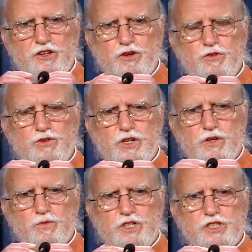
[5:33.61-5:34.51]

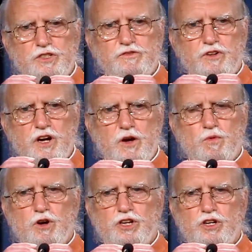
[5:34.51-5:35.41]
union which the very
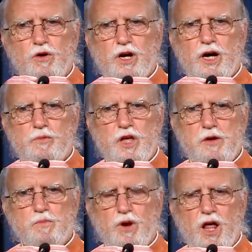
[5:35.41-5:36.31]
word yoga
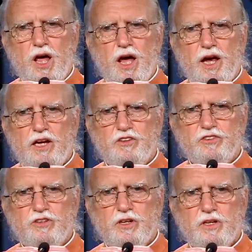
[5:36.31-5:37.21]
implies.